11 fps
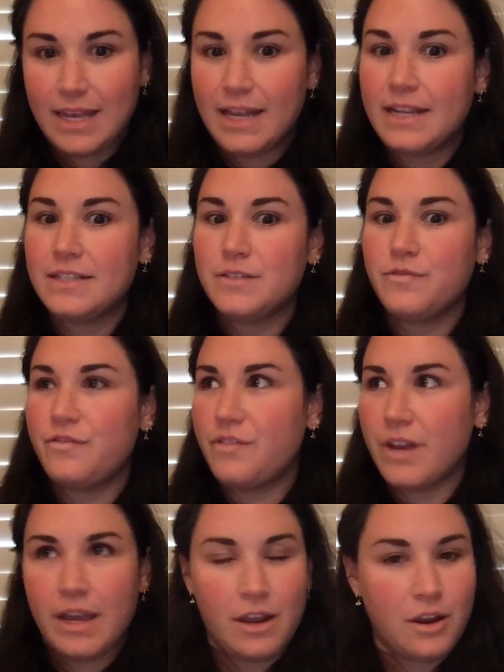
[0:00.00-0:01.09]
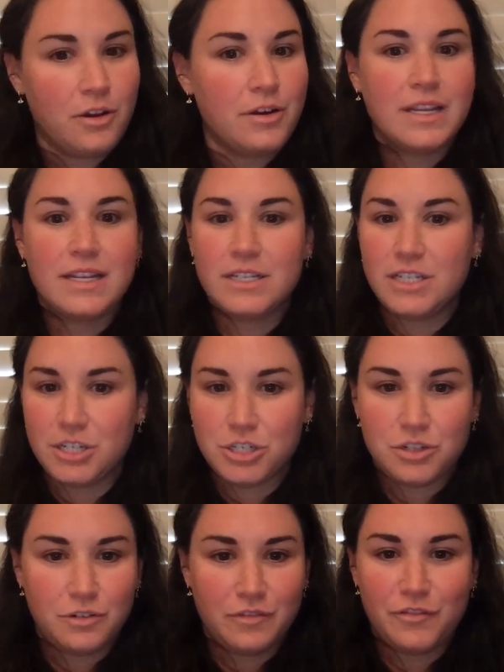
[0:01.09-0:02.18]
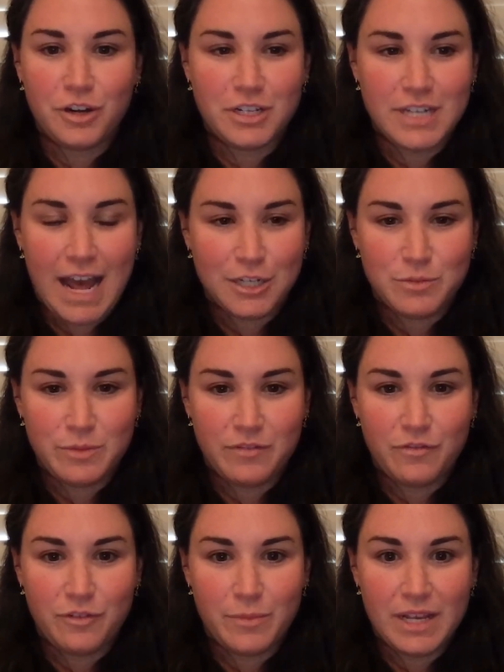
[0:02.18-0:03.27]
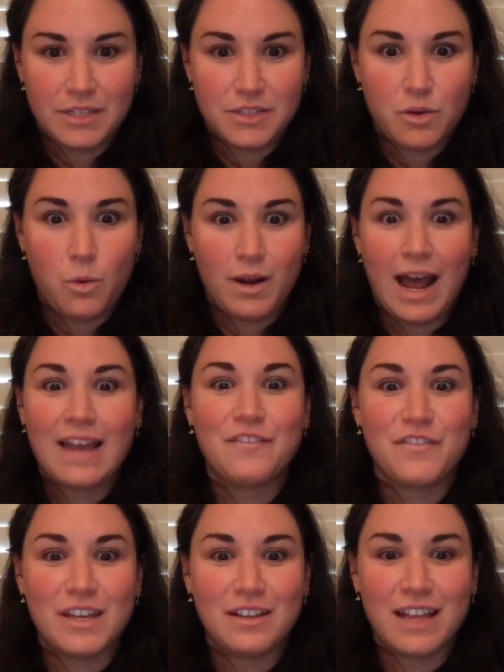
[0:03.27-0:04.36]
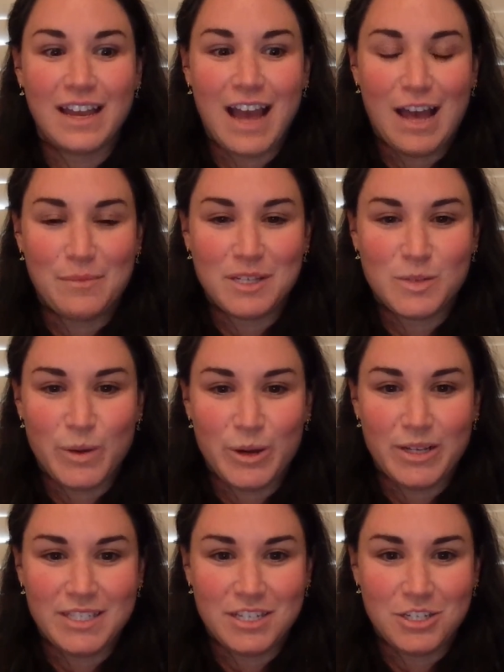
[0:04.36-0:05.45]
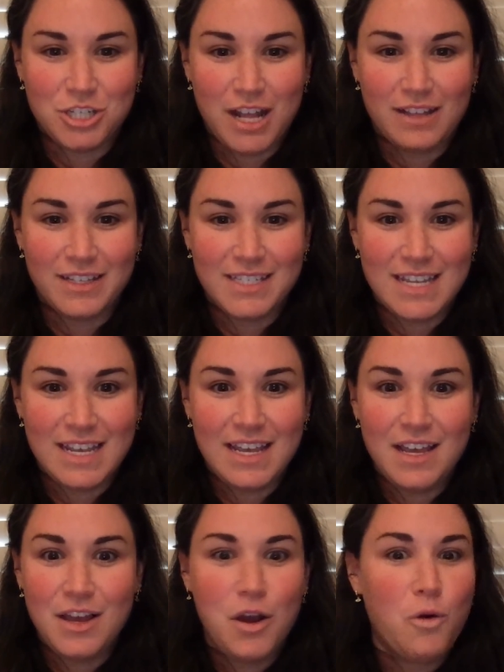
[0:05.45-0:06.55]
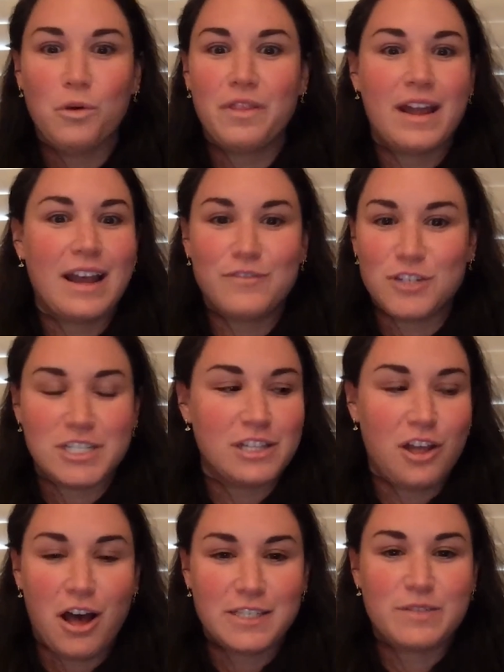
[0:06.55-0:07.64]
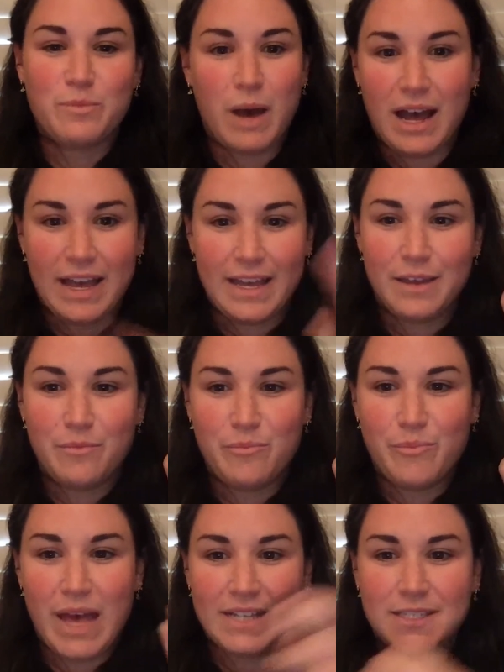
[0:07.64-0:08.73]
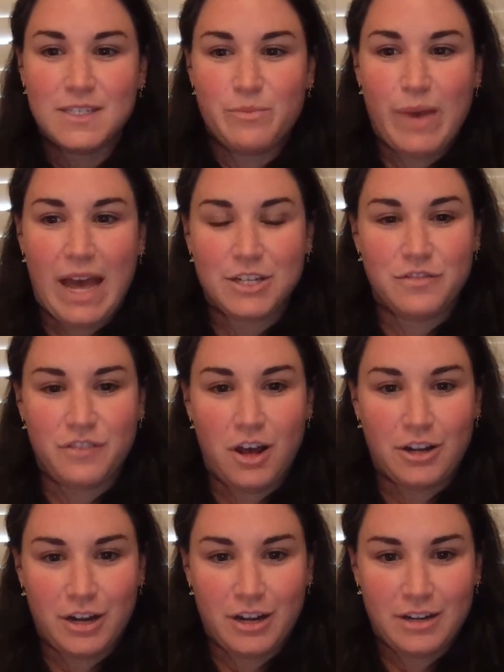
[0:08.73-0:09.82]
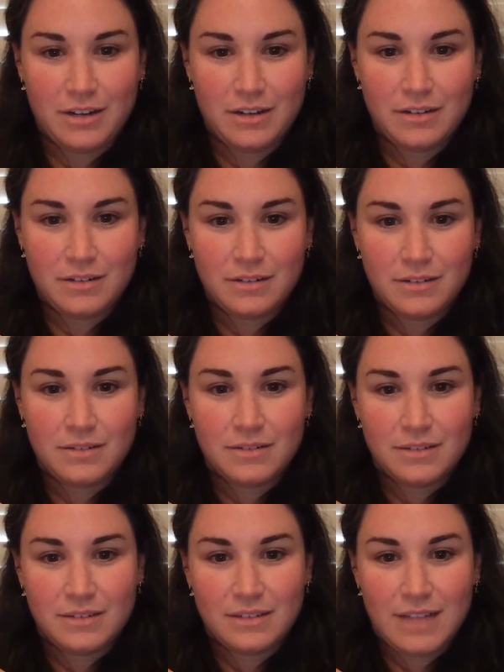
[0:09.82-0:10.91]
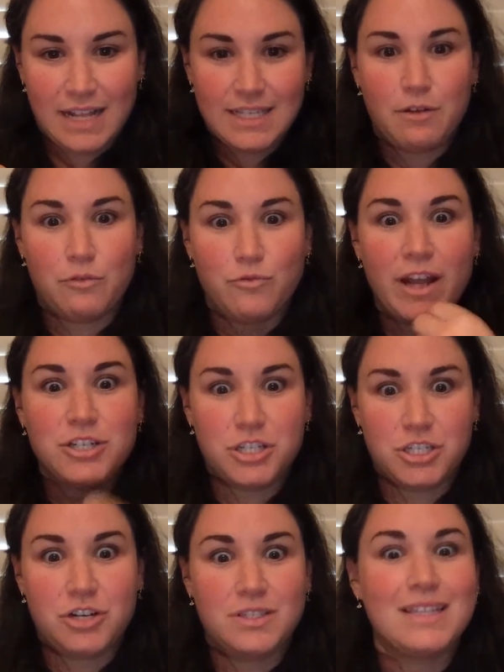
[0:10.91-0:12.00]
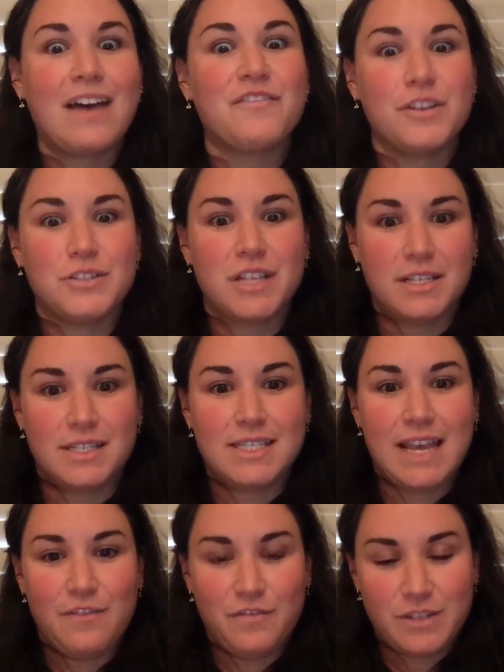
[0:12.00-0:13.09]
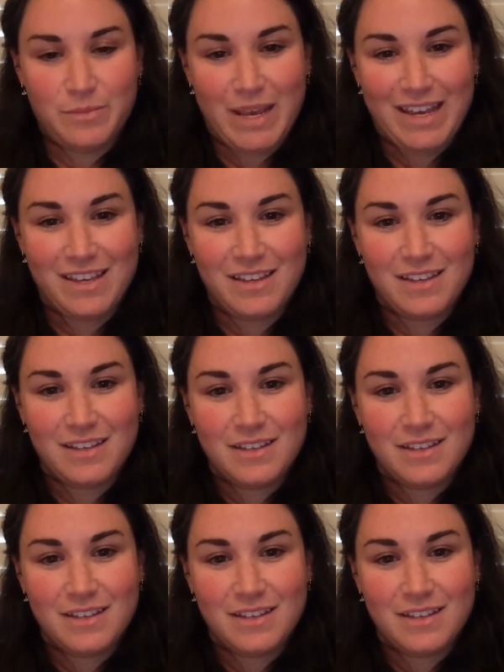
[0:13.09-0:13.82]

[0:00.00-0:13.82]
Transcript: It is very conditional for attachment for me. So when I feel like I'm experiencing jealousy, well, then I've just lost my best badge of honor. That's how it registers. And that feels unsafe to me.